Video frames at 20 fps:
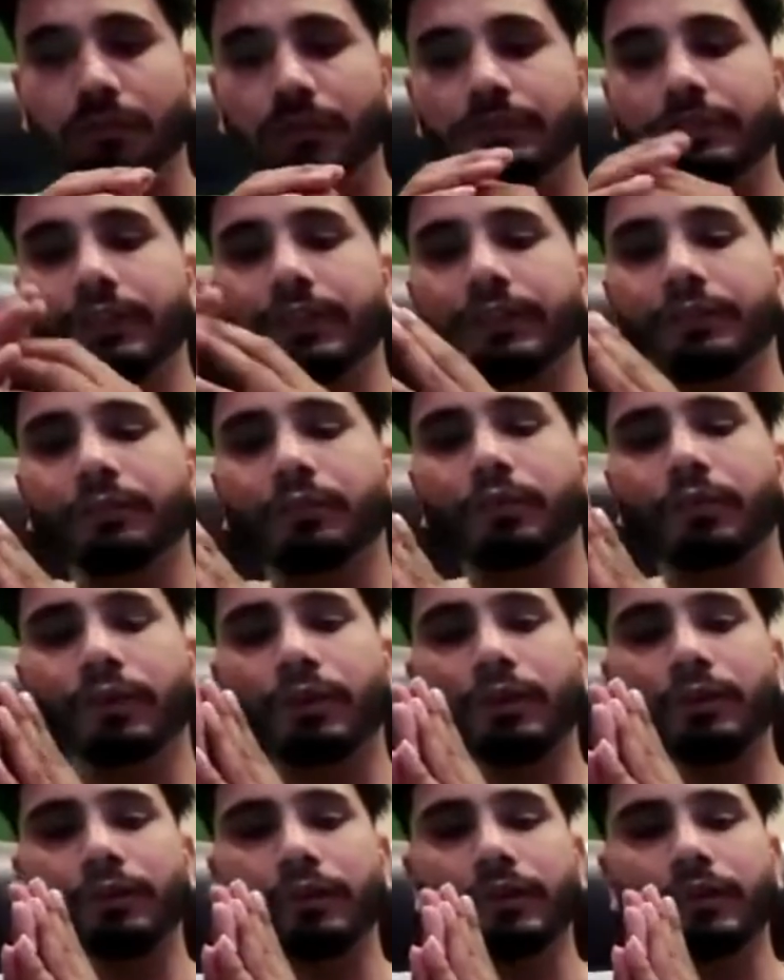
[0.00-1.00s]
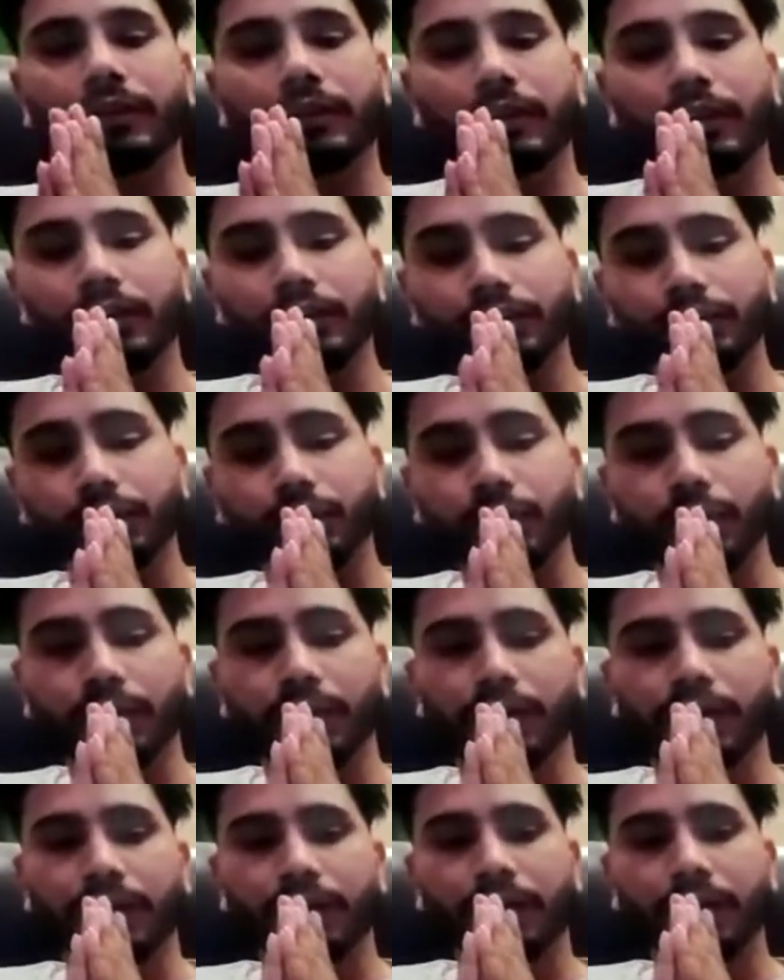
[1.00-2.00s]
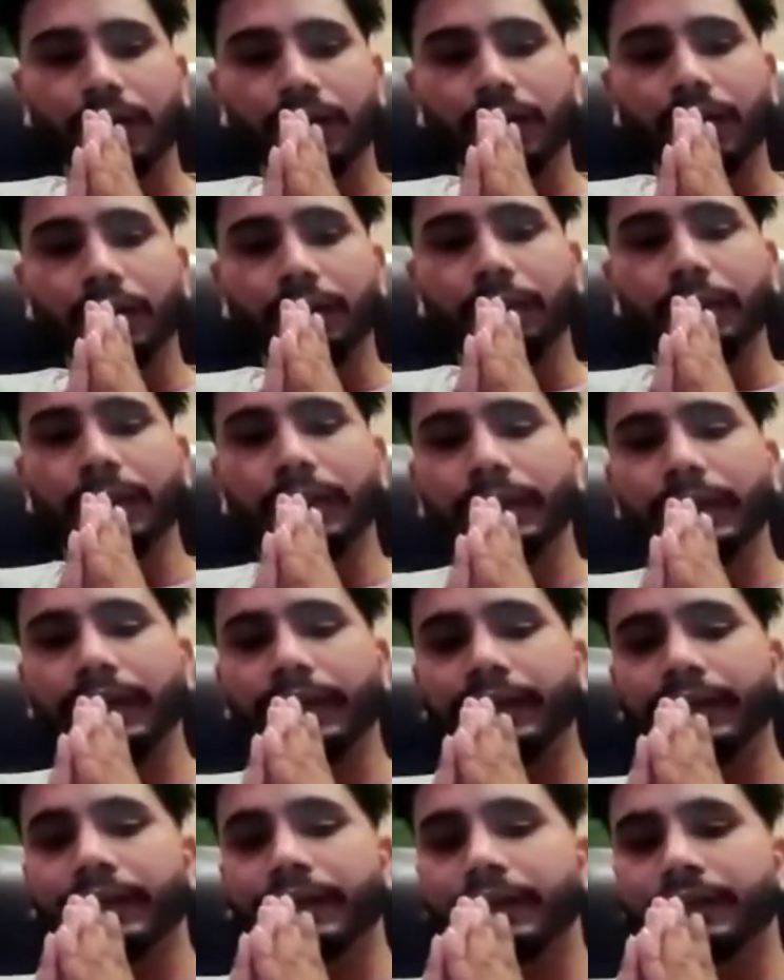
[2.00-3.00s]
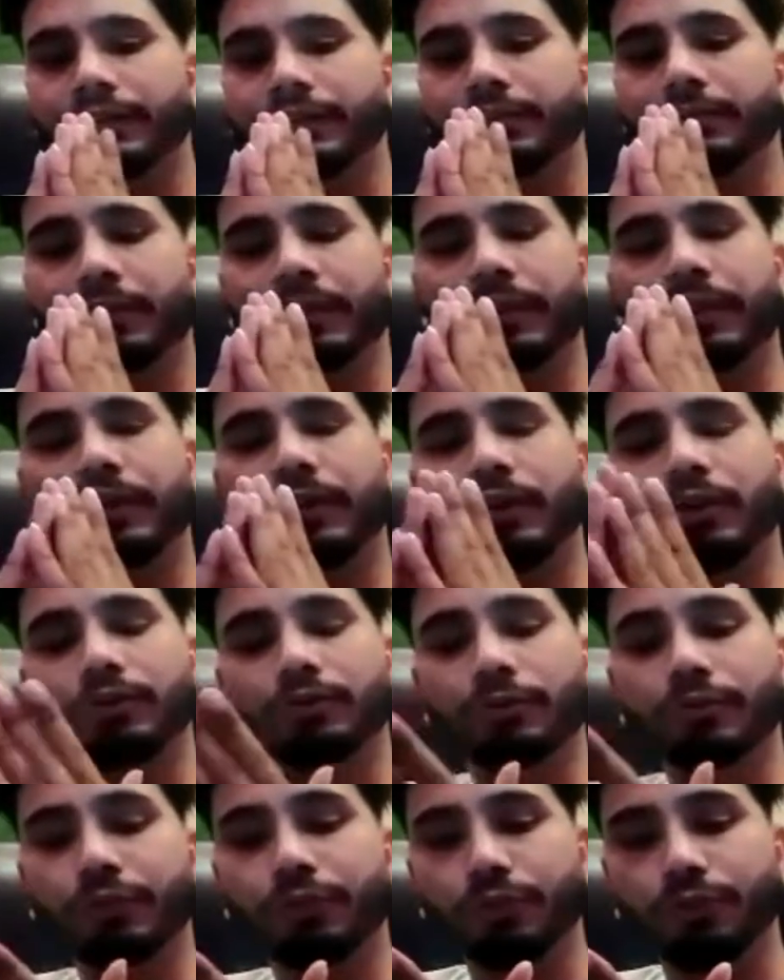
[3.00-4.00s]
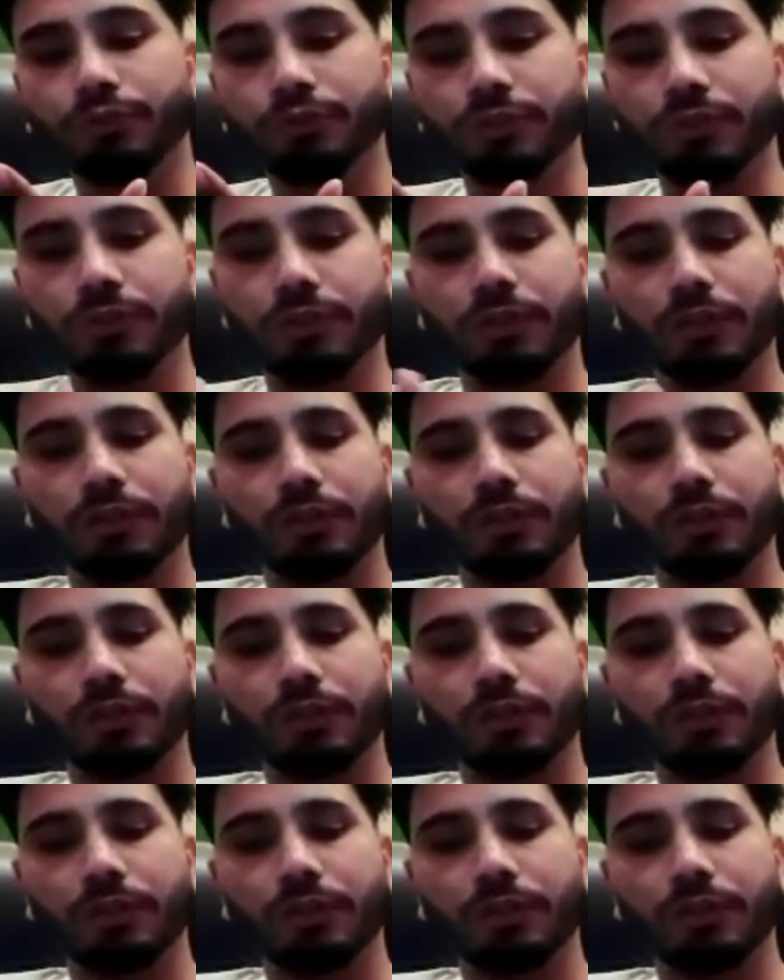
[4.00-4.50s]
One thing more I will also I make and edit my all videos.